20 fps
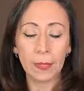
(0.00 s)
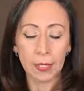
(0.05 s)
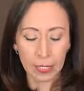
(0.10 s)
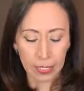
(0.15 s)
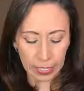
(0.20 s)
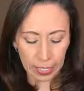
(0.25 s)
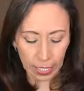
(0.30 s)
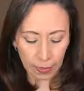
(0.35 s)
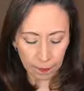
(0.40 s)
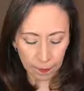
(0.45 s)

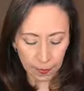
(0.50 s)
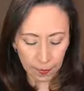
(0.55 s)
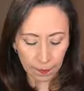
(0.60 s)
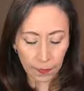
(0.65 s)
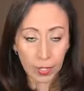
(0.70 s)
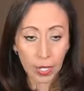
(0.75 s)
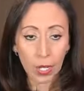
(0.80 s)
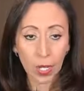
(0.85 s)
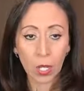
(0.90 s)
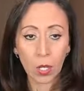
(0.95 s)
skip,
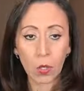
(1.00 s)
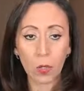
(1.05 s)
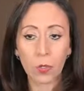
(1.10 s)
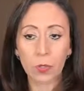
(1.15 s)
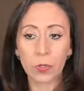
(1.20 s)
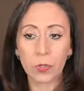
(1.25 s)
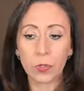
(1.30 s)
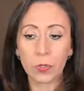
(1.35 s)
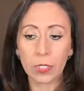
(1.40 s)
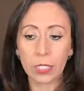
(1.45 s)

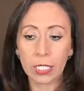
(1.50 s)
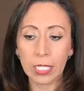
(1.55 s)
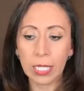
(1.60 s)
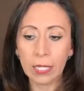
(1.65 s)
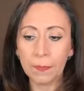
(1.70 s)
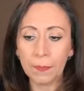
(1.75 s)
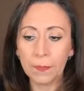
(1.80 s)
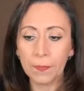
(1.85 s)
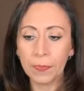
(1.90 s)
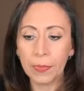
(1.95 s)
Control C.